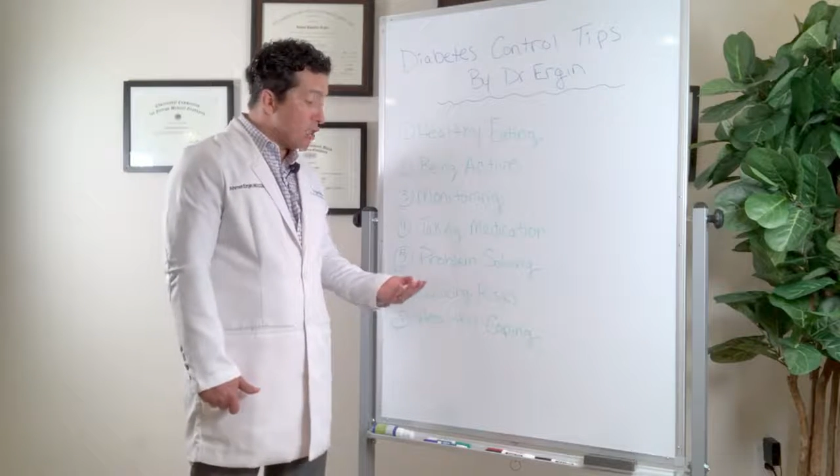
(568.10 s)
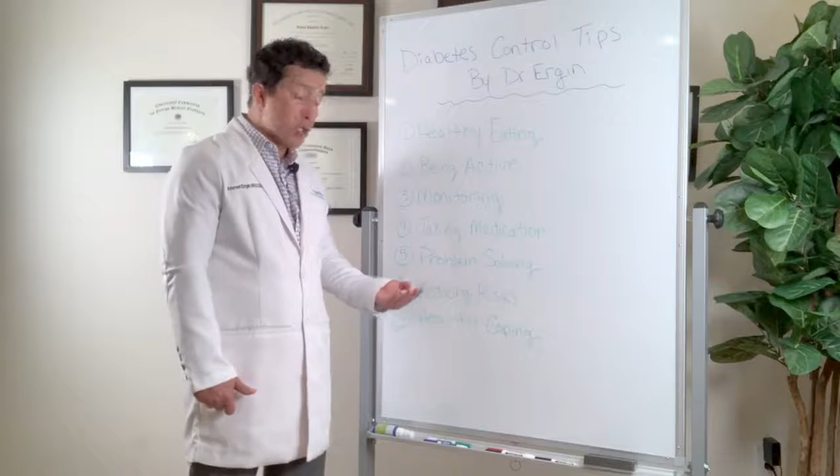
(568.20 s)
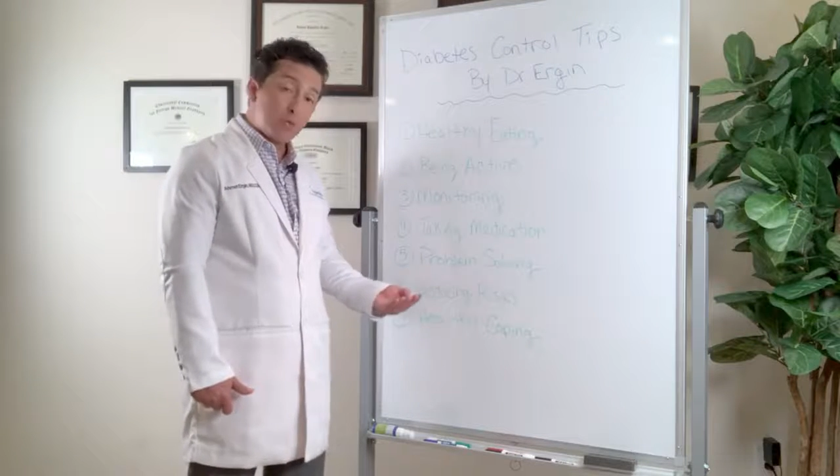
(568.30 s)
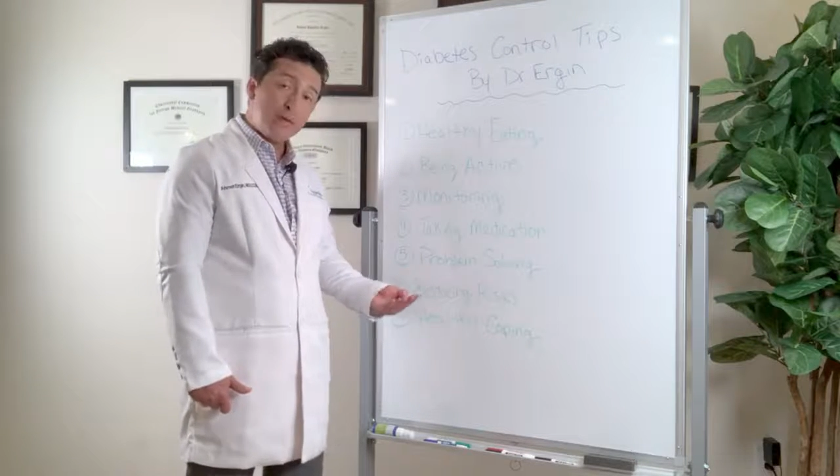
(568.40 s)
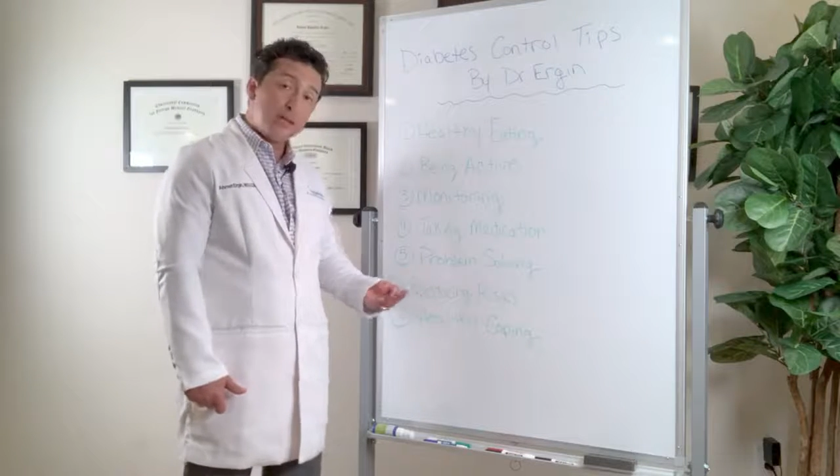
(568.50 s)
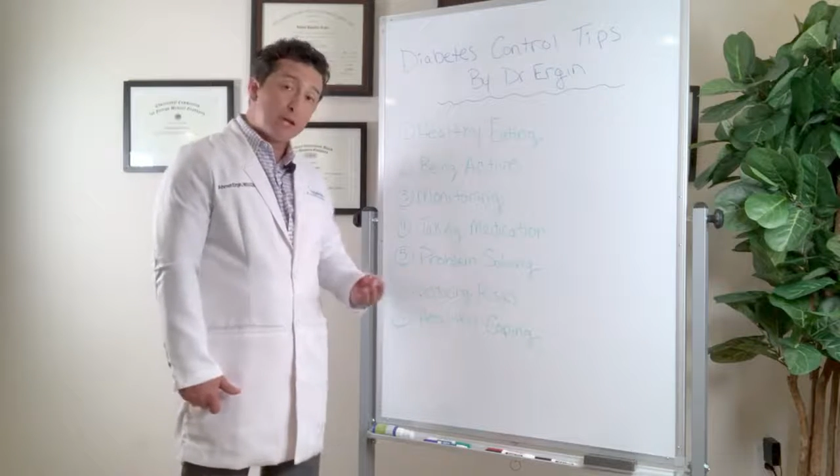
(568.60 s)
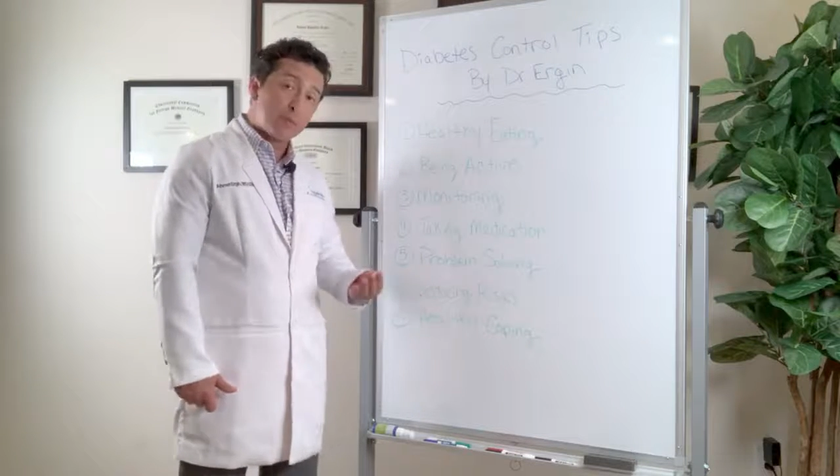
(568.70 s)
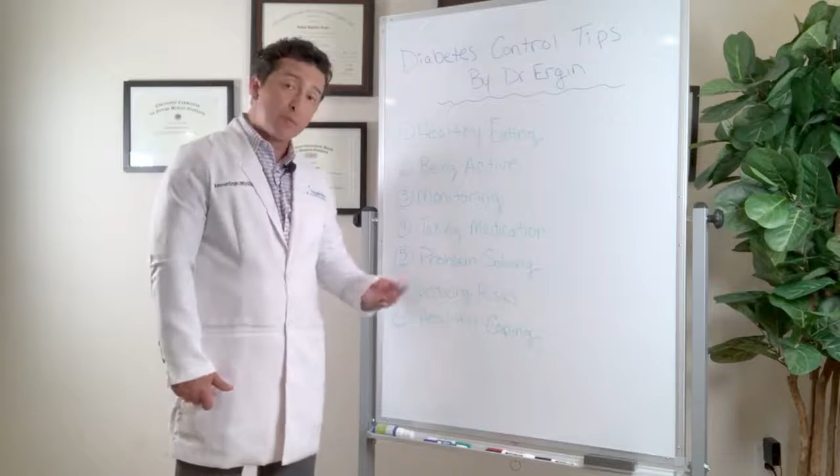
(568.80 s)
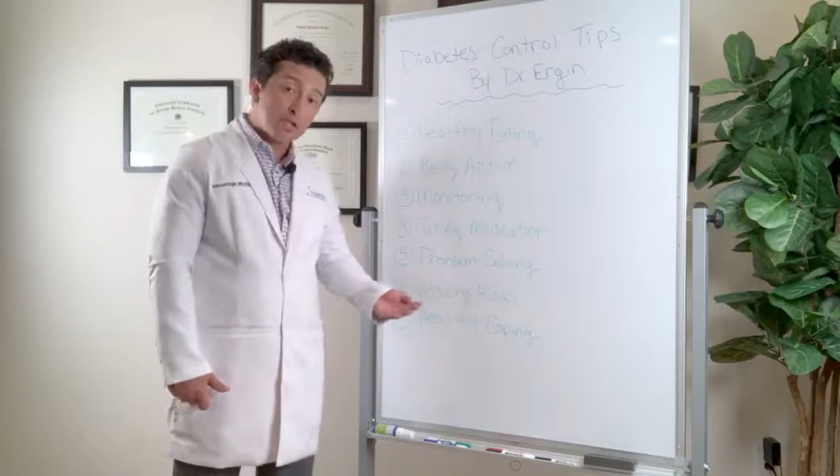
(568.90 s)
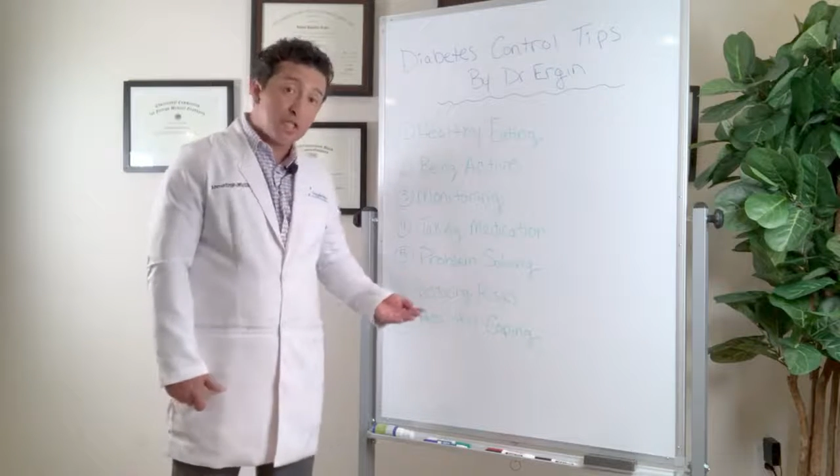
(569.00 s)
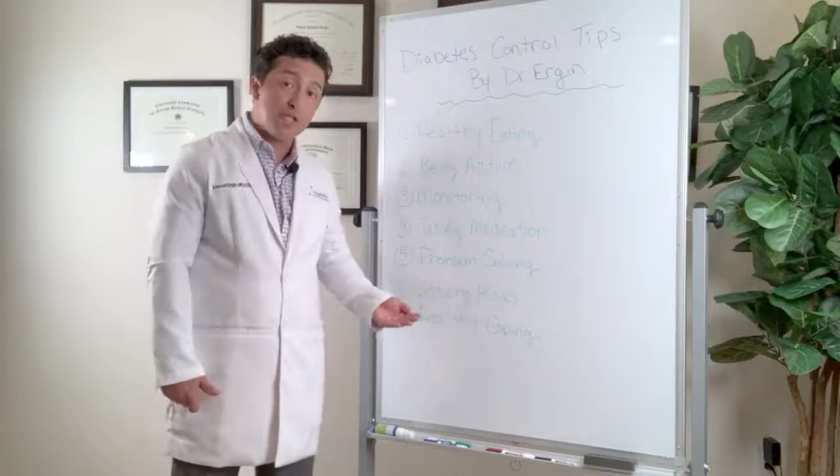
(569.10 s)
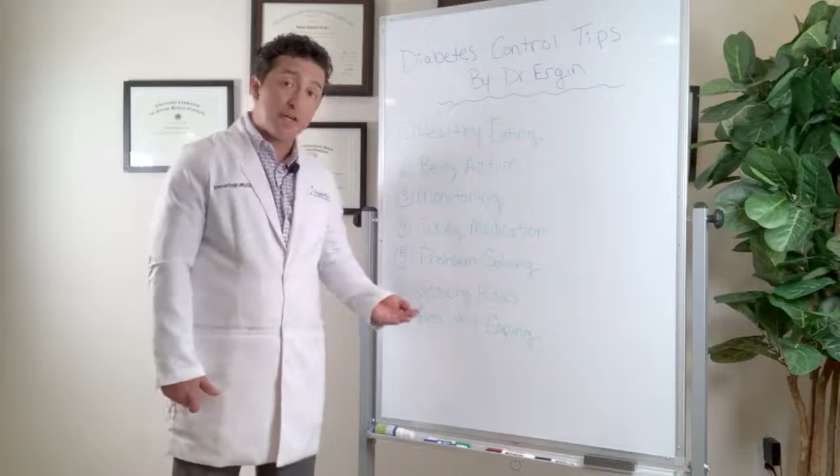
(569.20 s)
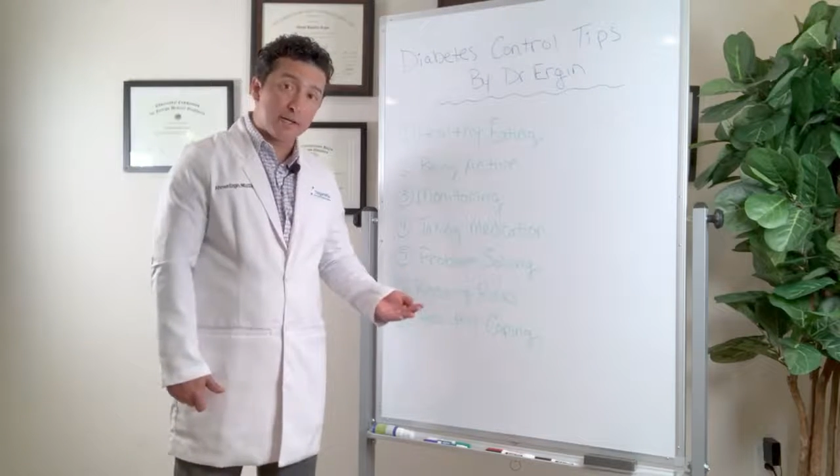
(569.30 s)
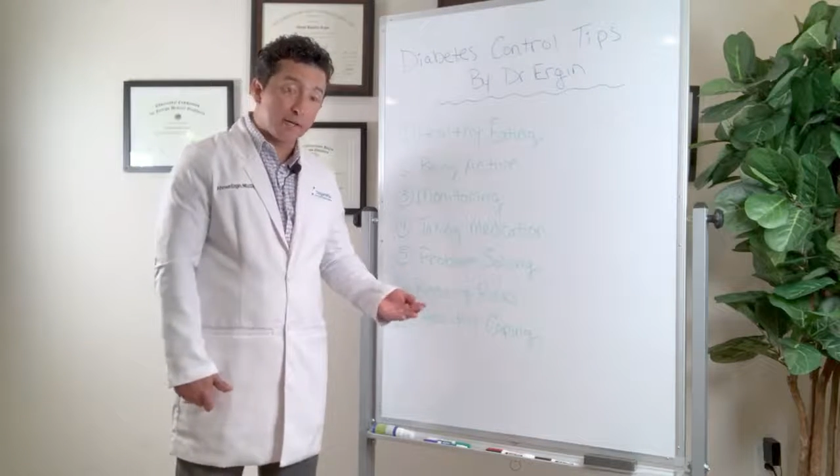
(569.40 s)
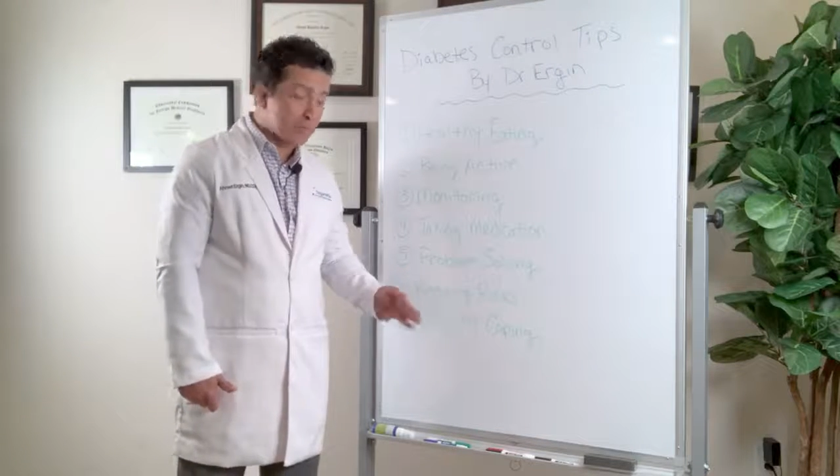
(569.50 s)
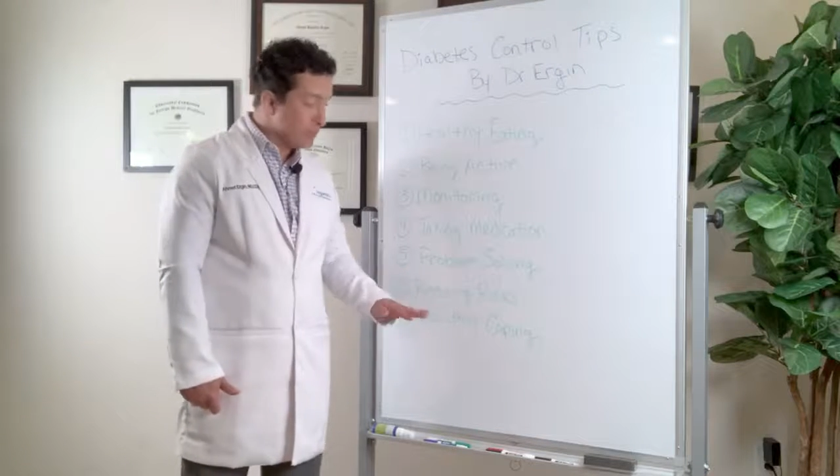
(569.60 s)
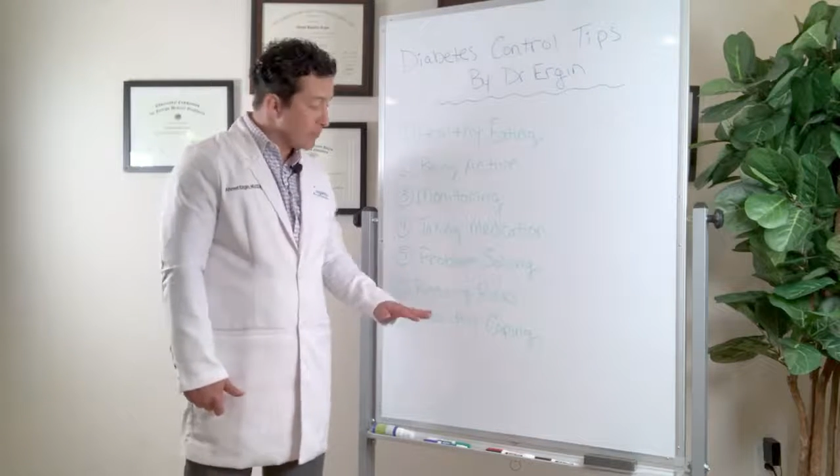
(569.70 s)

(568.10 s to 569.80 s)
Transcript: you may not appreciate it,